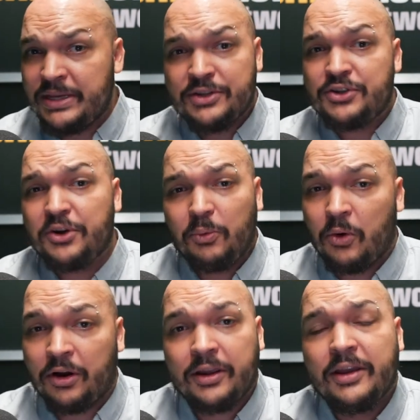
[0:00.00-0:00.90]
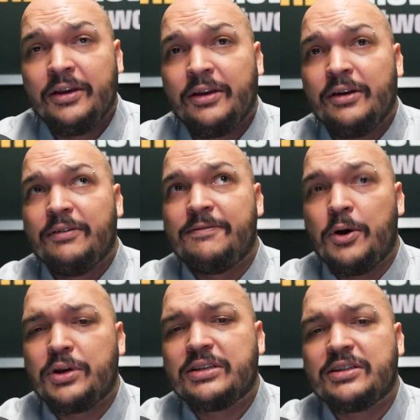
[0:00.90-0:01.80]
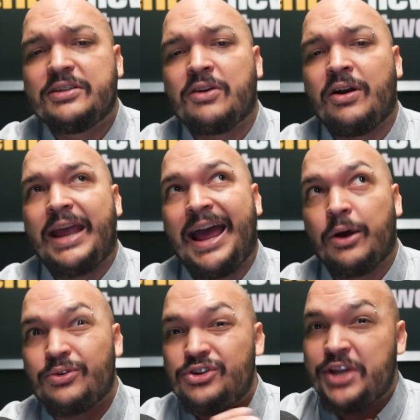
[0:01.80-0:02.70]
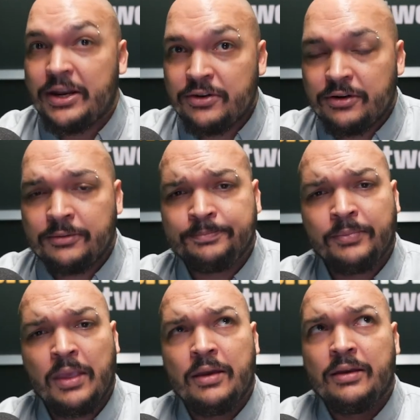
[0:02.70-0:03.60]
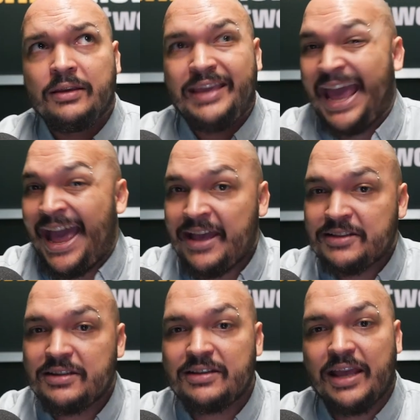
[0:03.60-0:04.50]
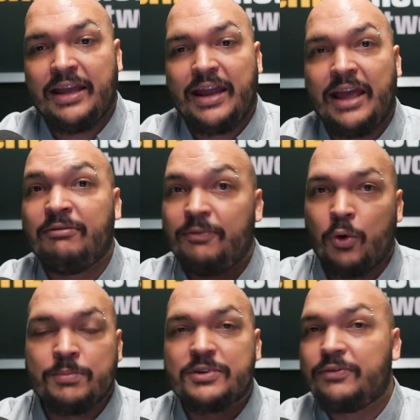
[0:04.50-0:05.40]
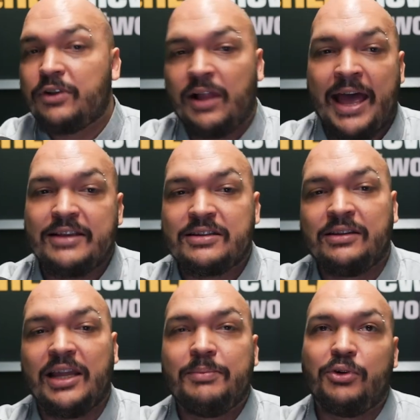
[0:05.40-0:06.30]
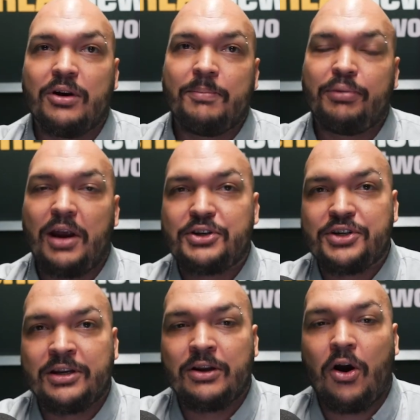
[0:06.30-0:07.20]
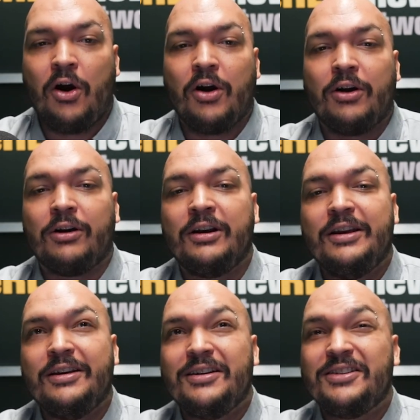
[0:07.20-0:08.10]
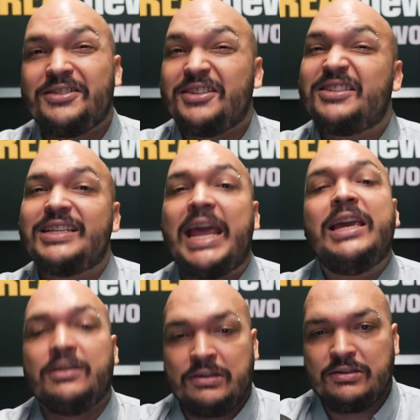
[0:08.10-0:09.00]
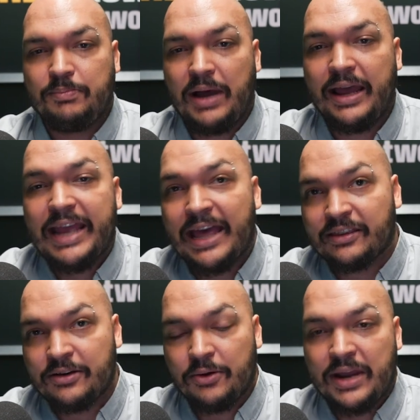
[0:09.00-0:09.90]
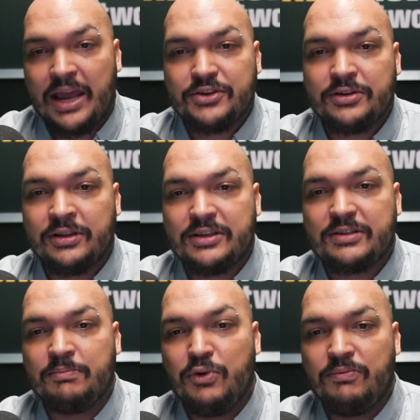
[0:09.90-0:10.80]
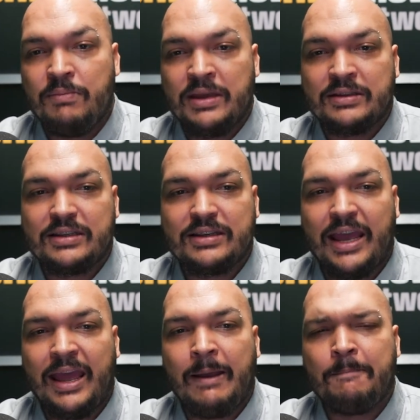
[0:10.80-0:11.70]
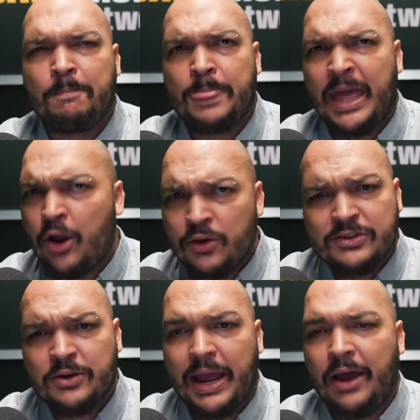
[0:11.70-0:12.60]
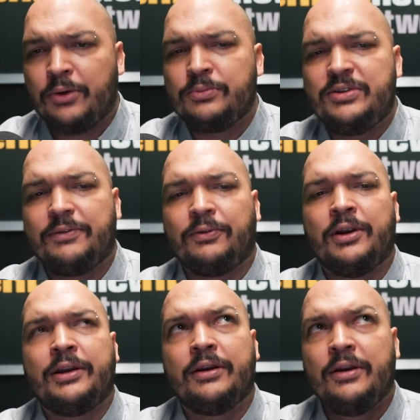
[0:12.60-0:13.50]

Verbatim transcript: Because your work focuses on how gender, caste, and, and forms of class and labor oppression are sustained by ethno-nationalist movements, and, and also how different